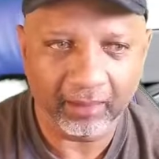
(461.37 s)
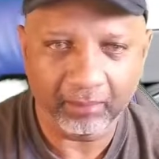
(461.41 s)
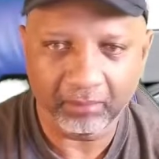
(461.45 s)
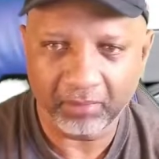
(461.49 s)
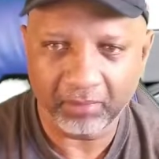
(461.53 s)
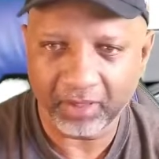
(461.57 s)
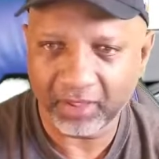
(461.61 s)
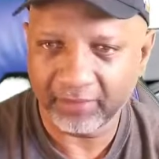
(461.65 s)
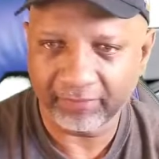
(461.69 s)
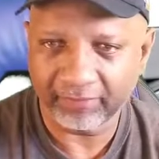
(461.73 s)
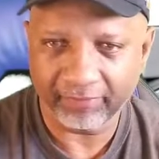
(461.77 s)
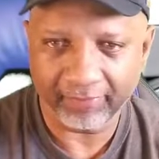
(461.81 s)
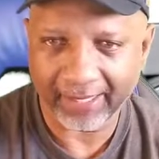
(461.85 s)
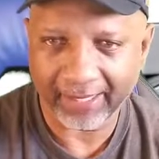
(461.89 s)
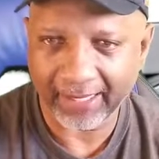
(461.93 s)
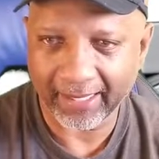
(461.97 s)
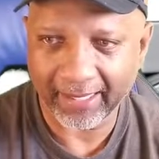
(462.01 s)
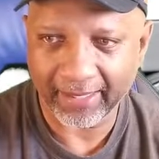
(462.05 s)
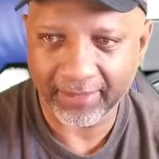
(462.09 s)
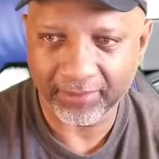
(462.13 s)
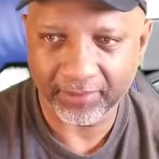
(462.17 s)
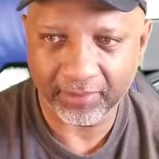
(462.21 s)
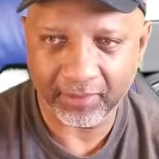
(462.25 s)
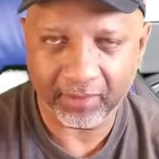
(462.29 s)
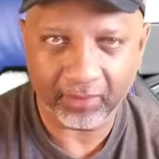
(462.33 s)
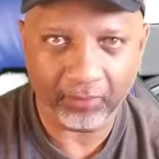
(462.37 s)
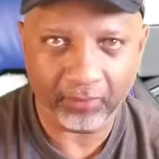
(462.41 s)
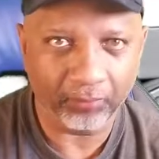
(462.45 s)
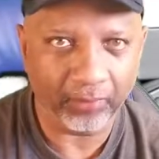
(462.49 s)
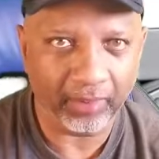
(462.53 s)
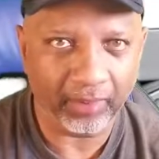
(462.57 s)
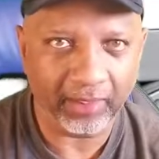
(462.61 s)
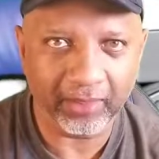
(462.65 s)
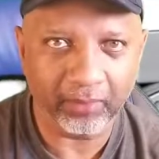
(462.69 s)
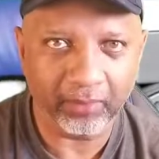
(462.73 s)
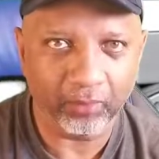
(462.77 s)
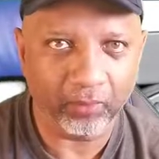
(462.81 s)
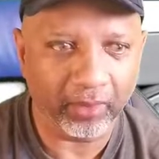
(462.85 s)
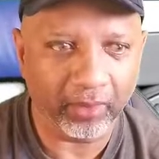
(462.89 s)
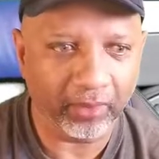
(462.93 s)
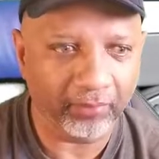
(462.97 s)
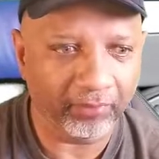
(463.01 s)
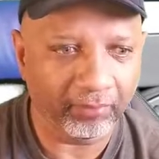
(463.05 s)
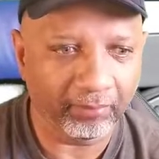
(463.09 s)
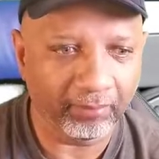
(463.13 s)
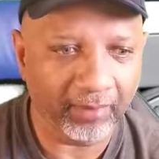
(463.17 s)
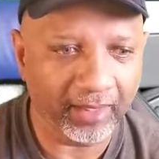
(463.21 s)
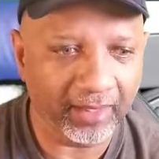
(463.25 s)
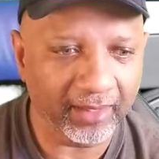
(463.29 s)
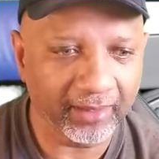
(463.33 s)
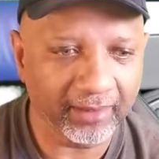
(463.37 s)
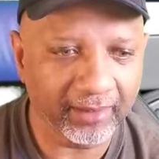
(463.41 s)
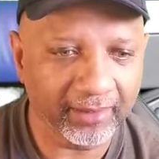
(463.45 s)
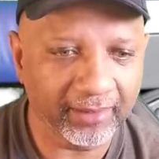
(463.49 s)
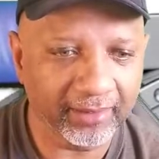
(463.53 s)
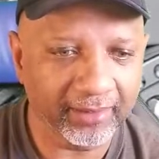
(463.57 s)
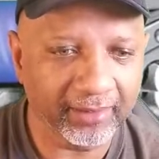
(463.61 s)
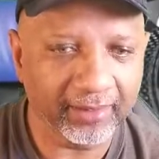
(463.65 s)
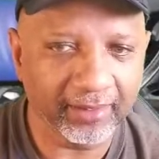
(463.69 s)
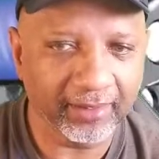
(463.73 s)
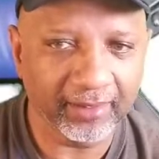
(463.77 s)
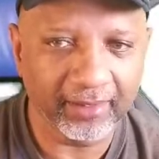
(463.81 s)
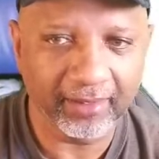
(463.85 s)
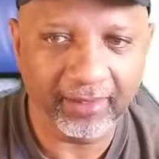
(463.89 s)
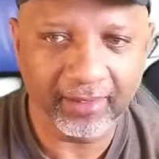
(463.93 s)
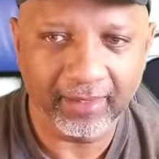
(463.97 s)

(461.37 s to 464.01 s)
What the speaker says: These flies aren't really worth much,